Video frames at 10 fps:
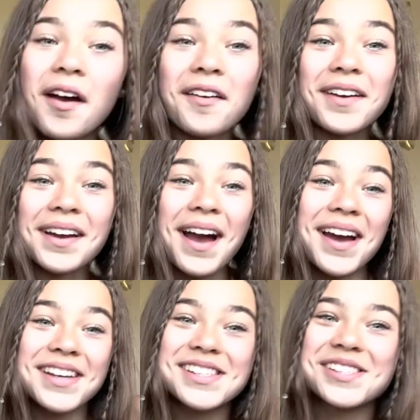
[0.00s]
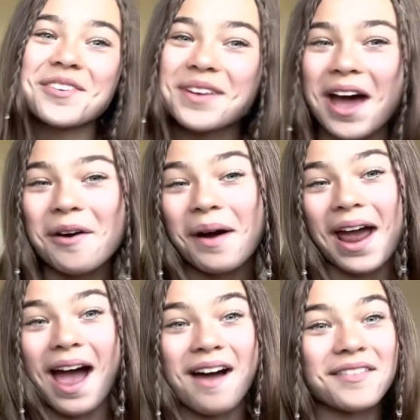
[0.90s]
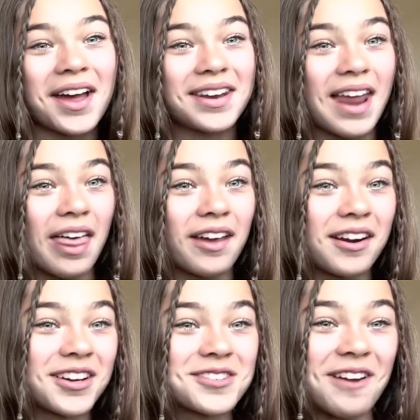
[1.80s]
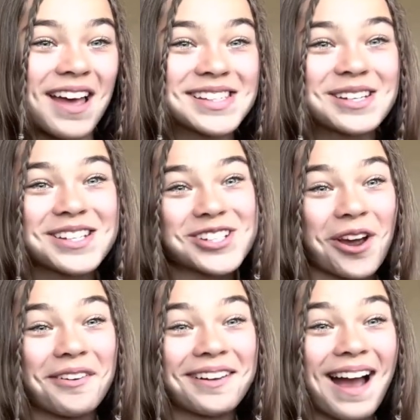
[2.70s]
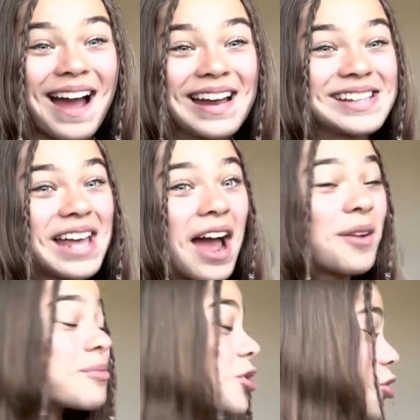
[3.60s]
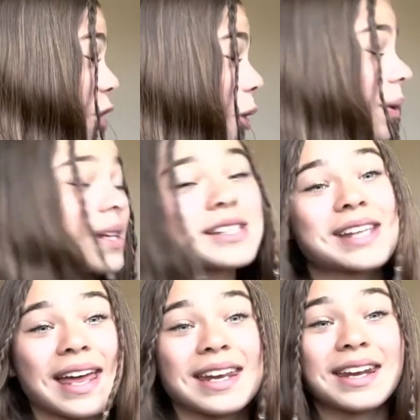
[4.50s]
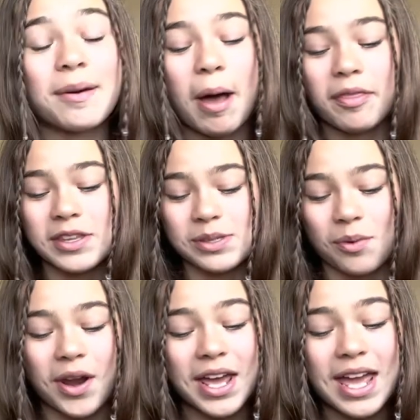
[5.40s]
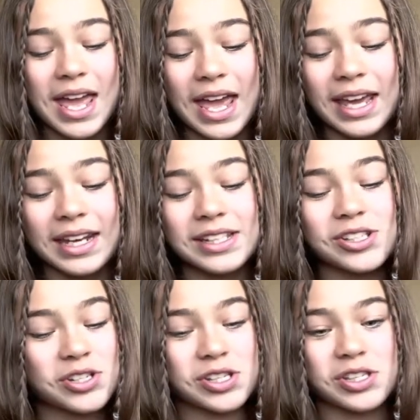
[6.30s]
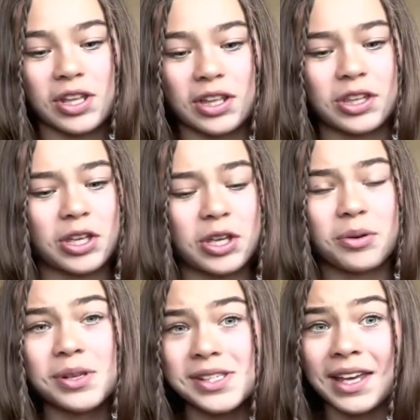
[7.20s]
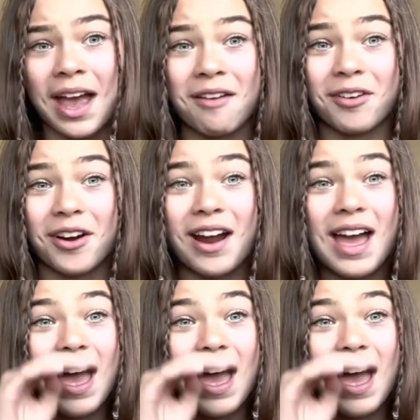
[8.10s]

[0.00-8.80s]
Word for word: okay guys, so now I have another dress to show you guys. I'm so excited about this one. It is just like the cutest thing ever.